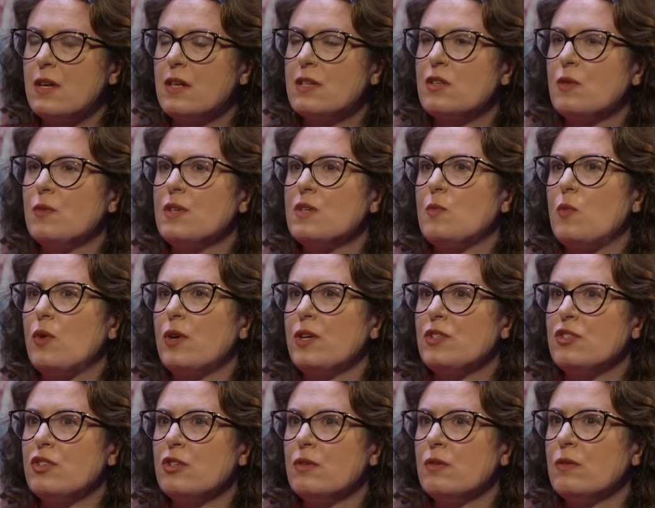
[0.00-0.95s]
aides always
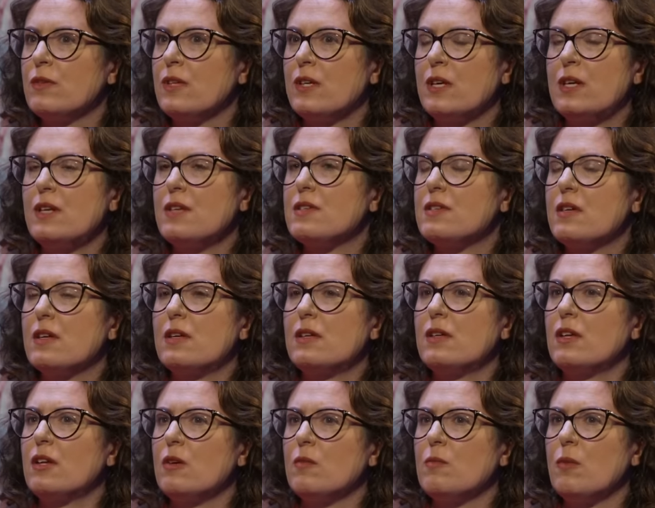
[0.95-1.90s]
point to that he said,
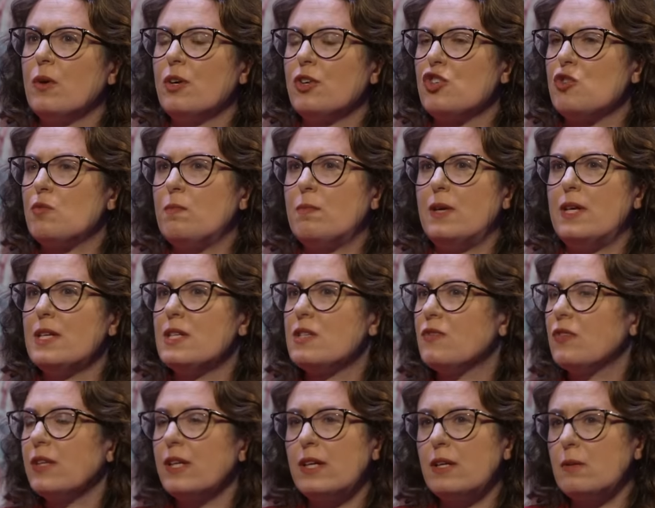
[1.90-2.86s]
you know, march
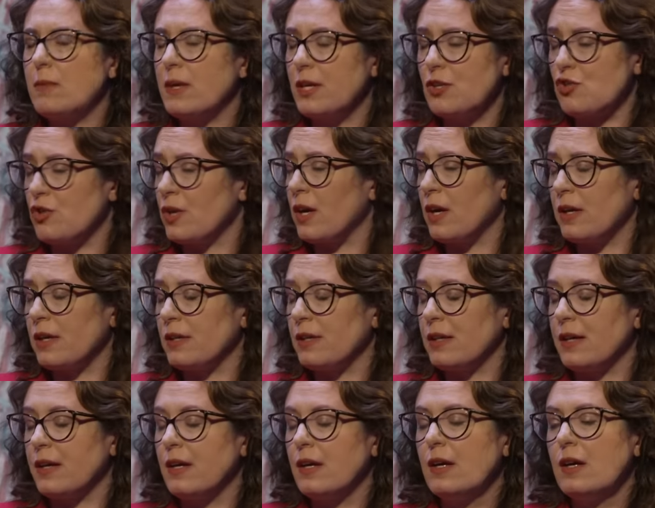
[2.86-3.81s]
peacefully and
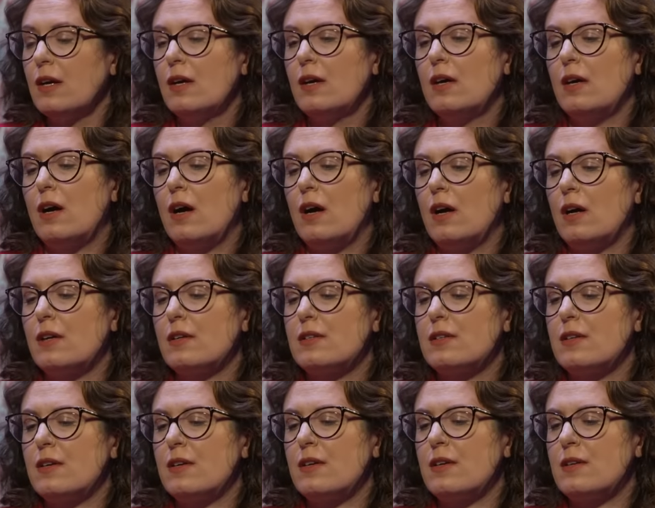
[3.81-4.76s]
patriotically uh,
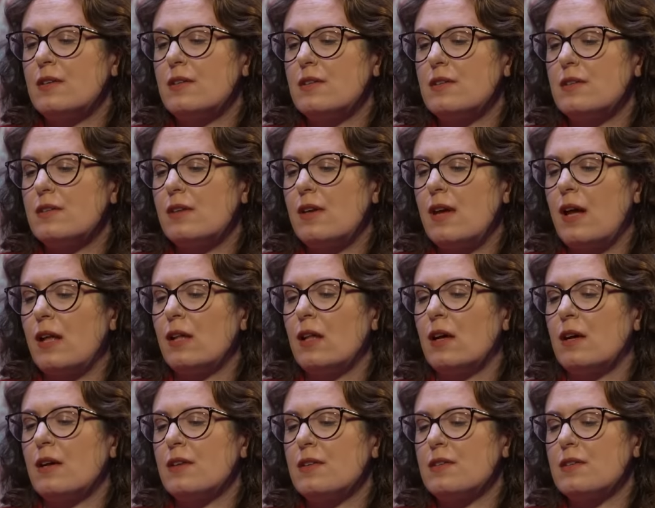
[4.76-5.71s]
to his
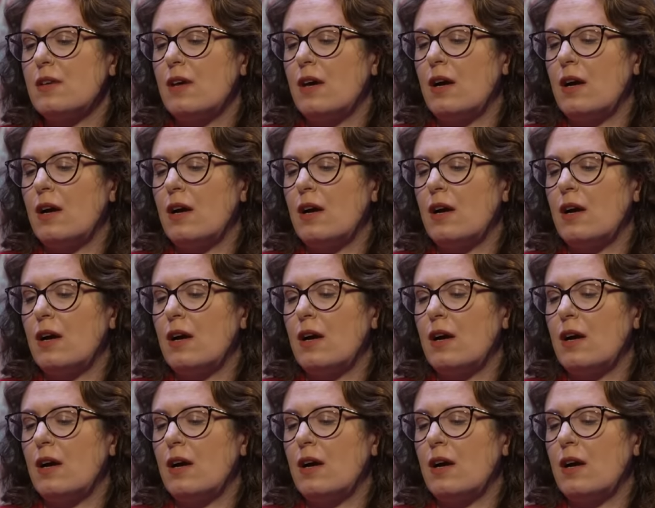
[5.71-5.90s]
allies.